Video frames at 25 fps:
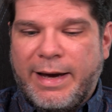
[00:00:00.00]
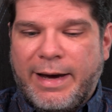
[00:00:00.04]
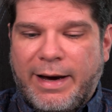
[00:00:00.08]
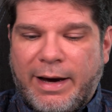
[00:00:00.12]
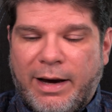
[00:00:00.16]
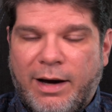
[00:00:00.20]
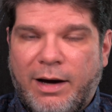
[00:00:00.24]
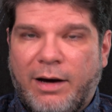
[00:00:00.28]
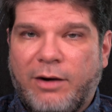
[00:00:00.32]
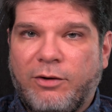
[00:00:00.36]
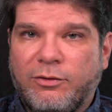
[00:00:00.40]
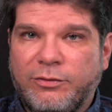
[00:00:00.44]

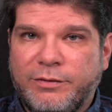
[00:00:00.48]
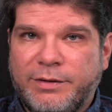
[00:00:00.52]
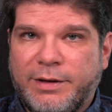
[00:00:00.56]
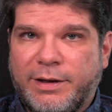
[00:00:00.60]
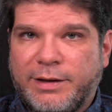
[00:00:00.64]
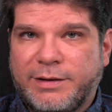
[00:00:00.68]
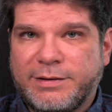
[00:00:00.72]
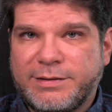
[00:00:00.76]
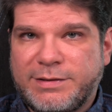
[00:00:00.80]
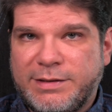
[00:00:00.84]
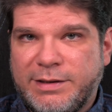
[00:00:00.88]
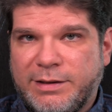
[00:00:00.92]
how
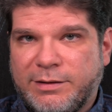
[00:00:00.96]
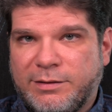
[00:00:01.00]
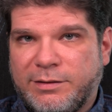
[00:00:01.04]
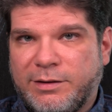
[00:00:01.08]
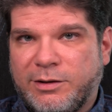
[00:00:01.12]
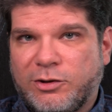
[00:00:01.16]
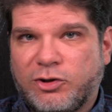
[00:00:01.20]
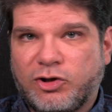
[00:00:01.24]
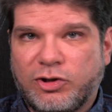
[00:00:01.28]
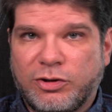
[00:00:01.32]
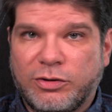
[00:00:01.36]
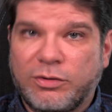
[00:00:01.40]
does the
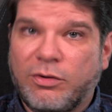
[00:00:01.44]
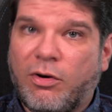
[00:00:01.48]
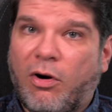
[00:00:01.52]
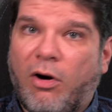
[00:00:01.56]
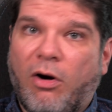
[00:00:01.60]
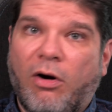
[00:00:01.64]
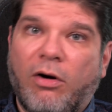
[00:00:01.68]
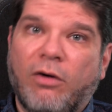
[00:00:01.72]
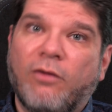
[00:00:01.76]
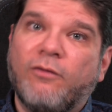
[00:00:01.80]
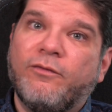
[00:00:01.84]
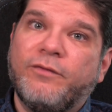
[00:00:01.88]
addition
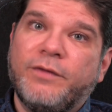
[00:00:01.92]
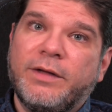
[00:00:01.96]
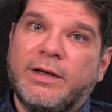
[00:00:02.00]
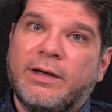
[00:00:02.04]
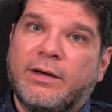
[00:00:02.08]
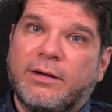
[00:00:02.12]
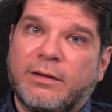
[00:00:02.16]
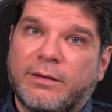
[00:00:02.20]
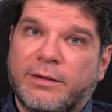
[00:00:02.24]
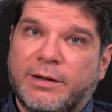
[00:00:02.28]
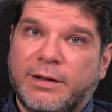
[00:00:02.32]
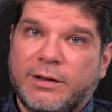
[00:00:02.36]
of the
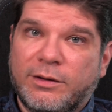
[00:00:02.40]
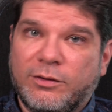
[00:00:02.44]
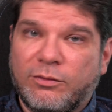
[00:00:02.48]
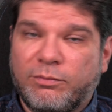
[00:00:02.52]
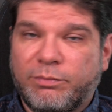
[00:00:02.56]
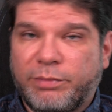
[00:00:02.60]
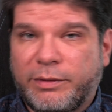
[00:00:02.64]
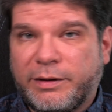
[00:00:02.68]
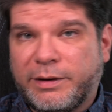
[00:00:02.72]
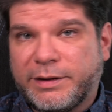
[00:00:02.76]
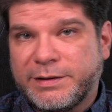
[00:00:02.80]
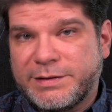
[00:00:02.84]
Kaleido
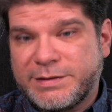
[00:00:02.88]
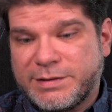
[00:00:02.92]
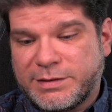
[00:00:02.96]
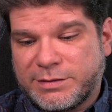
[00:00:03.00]
Plus